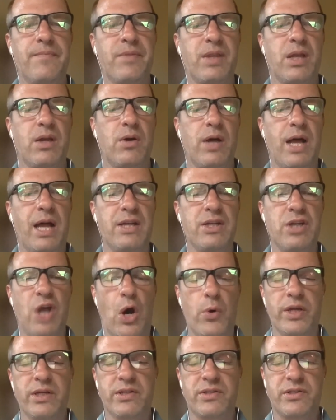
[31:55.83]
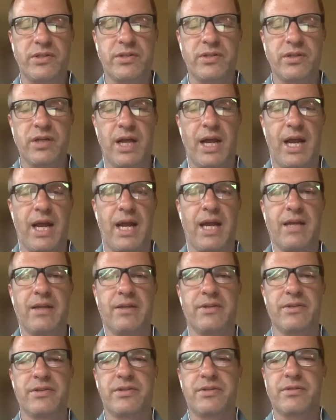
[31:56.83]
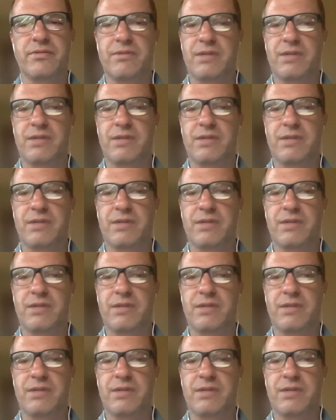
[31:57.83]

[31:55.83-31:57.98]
had noticed and